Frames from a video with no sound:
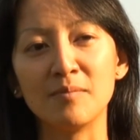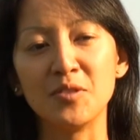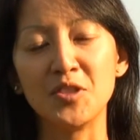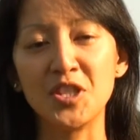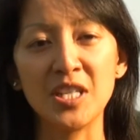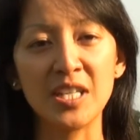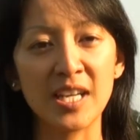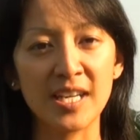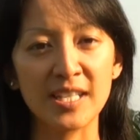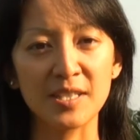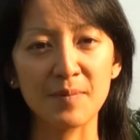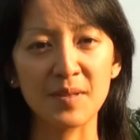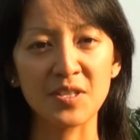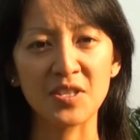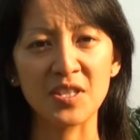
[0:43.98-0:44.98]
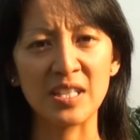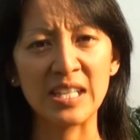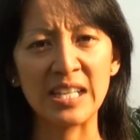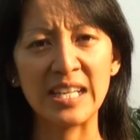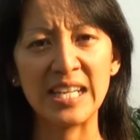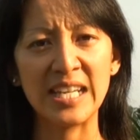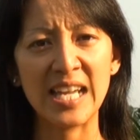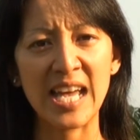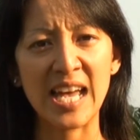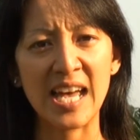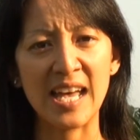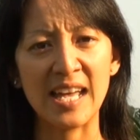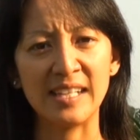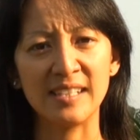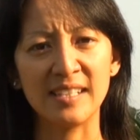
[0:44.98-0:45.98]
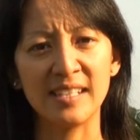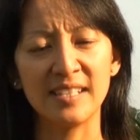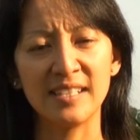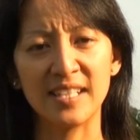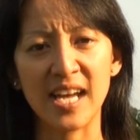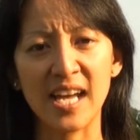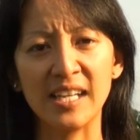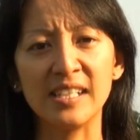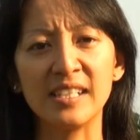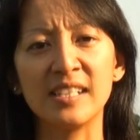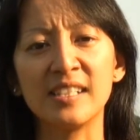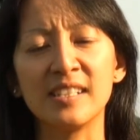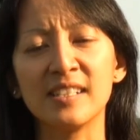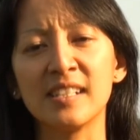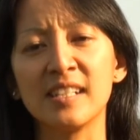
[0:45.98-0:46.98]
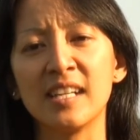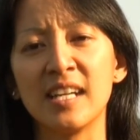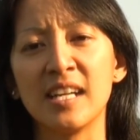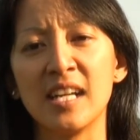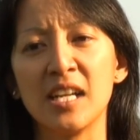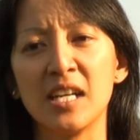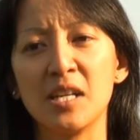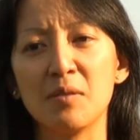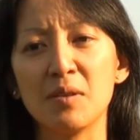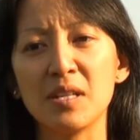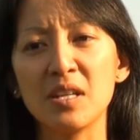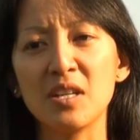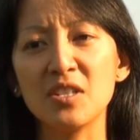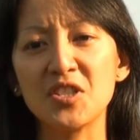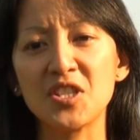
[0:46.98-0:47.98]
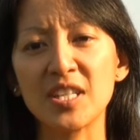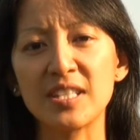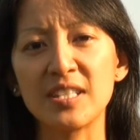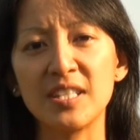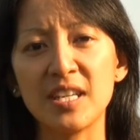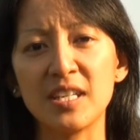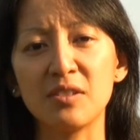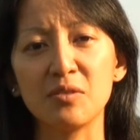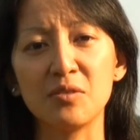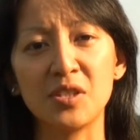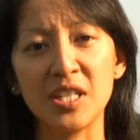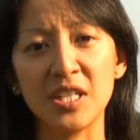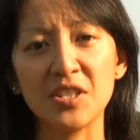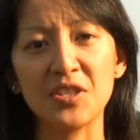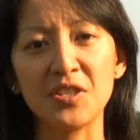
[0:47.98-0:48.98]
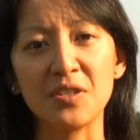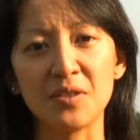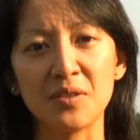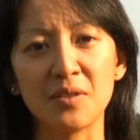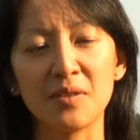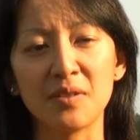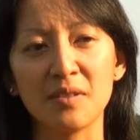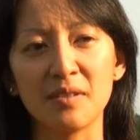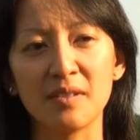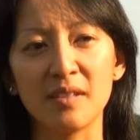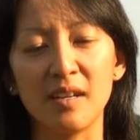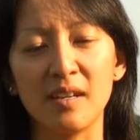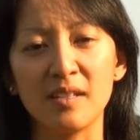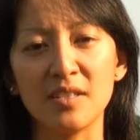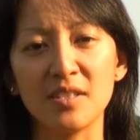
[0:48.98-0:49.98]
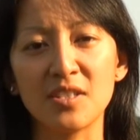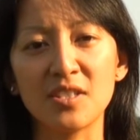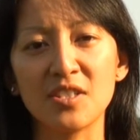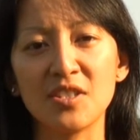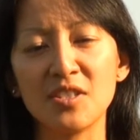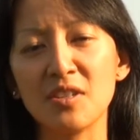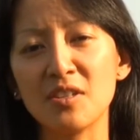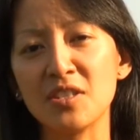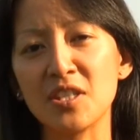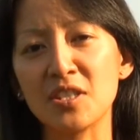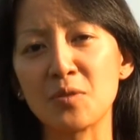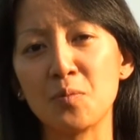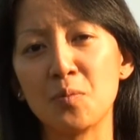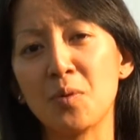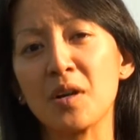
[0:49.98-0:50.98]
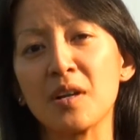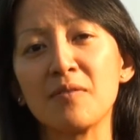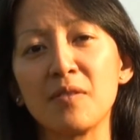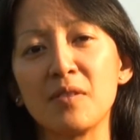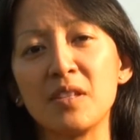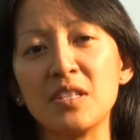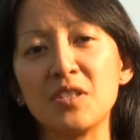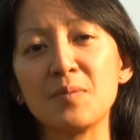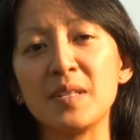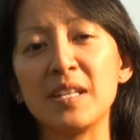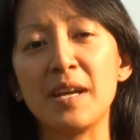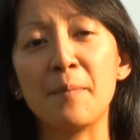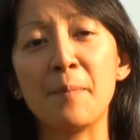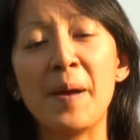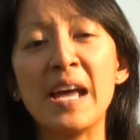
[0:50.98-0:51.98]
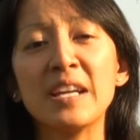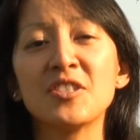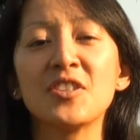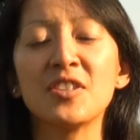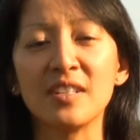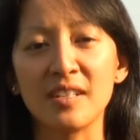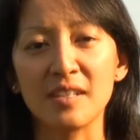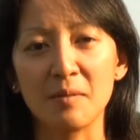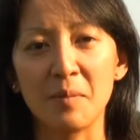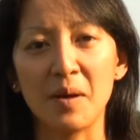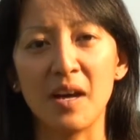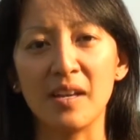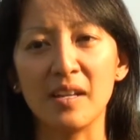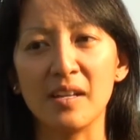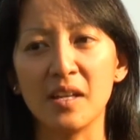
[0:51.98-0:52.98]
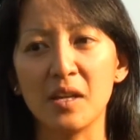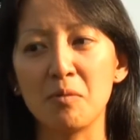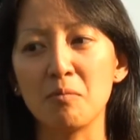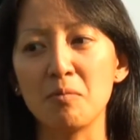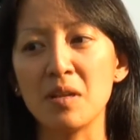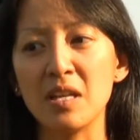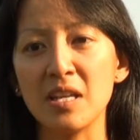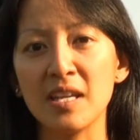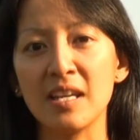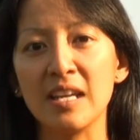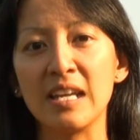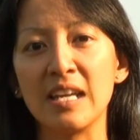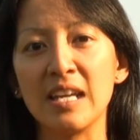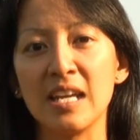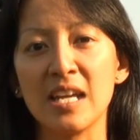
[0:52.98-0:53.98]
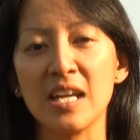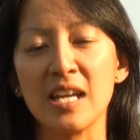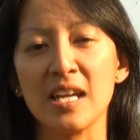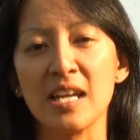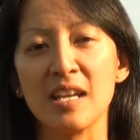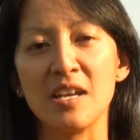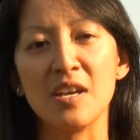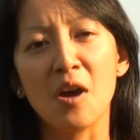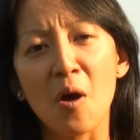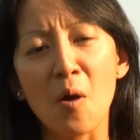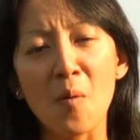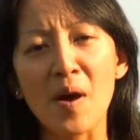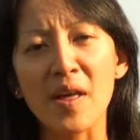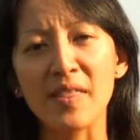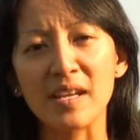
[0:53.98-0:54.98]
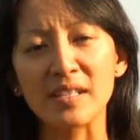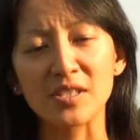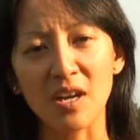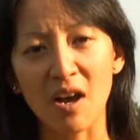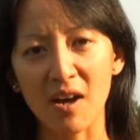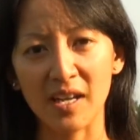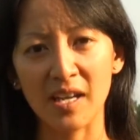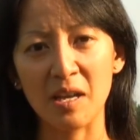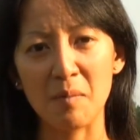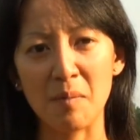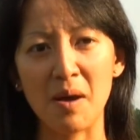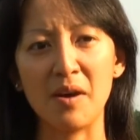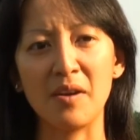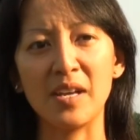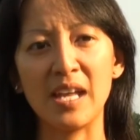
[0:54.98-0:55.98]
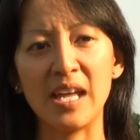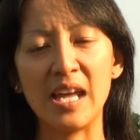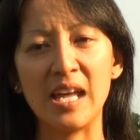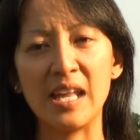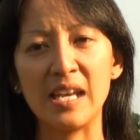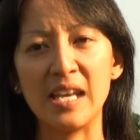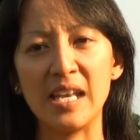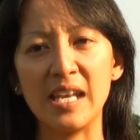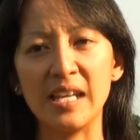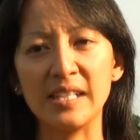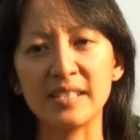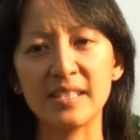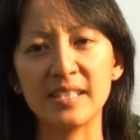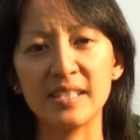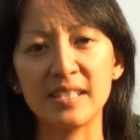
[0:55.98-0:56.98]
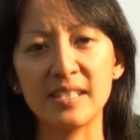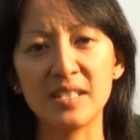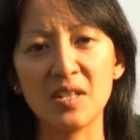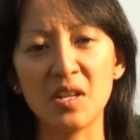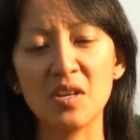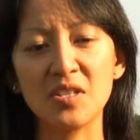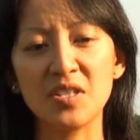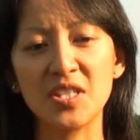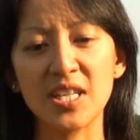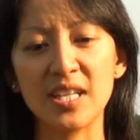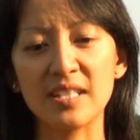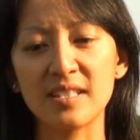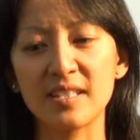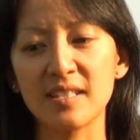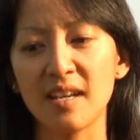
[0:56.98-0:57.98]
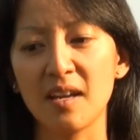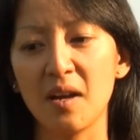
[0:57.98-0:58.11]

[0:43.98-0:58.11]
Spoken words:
Gina especially and Daniel, they were not just there to teach you. This is not just work for teach, but they are passionate about it. They really know what they're talking about, and it's not just